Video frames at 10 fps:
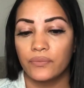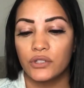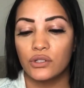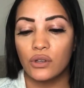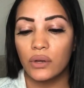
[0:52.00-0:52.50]

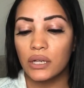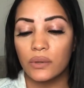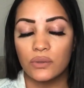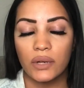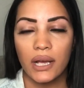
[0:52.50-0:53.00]
So
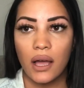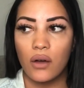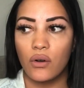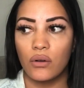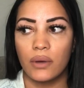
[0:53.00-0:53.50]
anyways, when I got
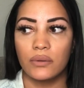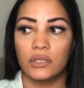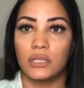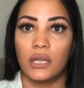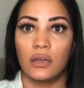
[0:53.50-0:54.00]
home, I was
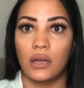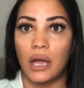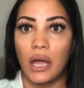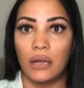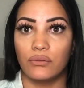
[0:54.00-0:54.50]
just like,
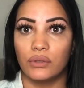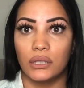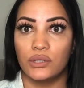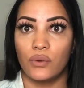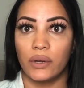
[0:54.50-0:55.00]
I really
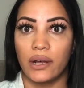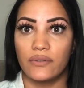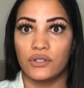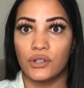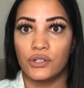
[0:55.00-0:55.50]
don't want to have
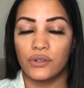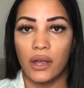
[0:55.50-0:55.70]
surgery.